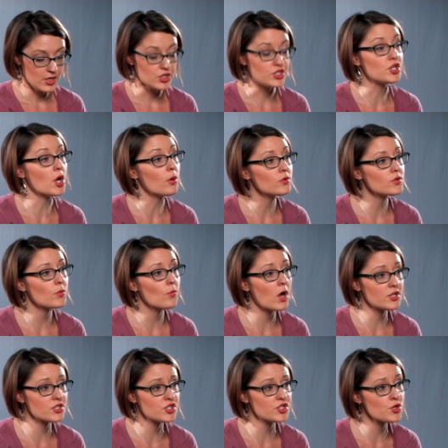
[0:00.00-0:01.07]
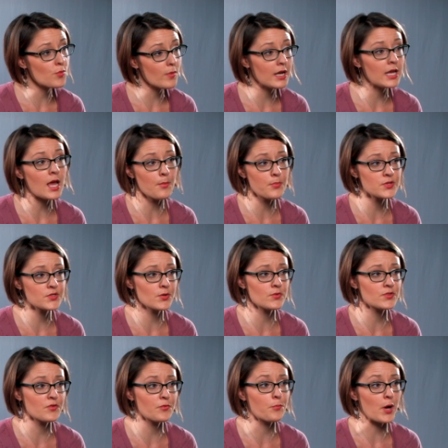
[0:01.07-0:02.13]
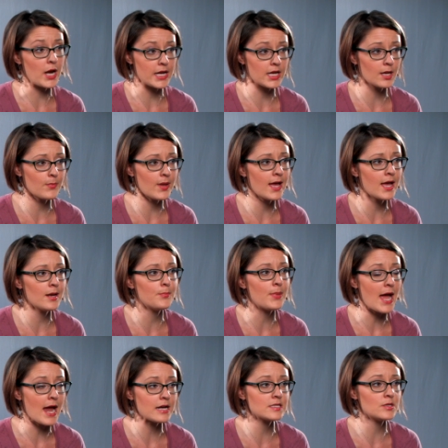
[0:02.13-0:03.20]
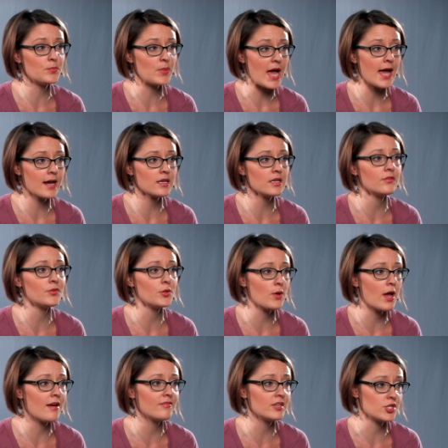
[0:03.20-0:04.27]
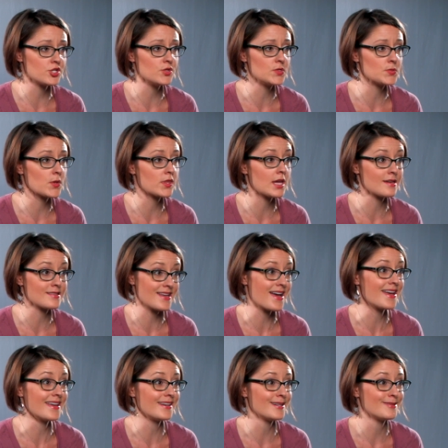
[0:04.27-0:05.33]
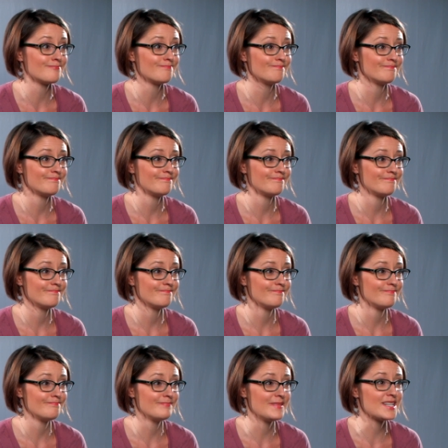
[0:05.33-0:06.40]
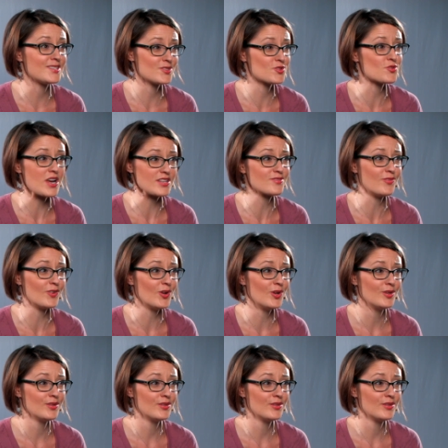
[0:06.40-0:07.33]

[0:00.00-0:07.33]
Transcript: Don't watch too many episodes of Breaking Bad back to back if you have issues with anxiety. It's stressful.